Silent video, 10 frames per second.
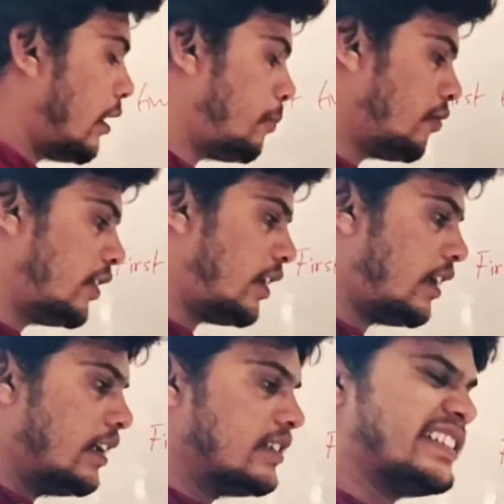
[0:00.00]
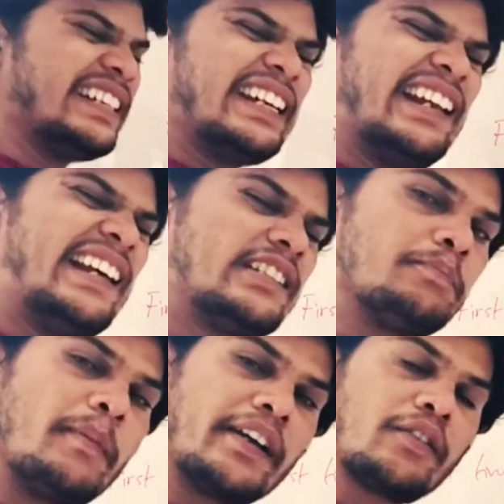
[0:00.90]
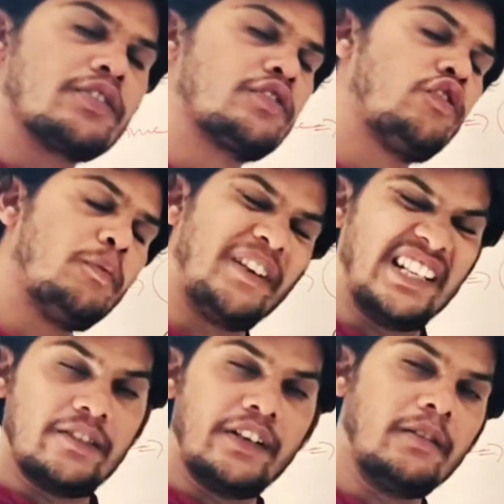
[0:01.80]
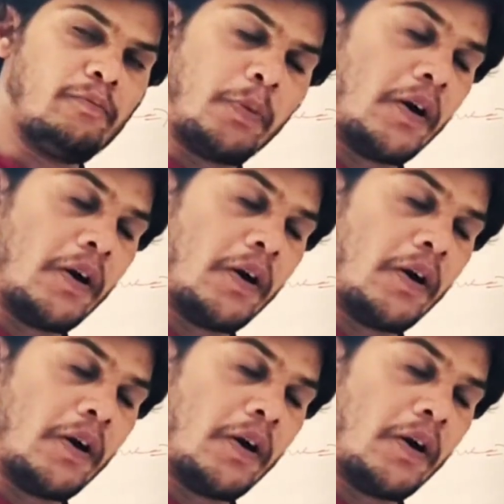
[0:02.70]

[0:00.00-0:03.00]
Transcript: the help of the single lens microscope. It is a very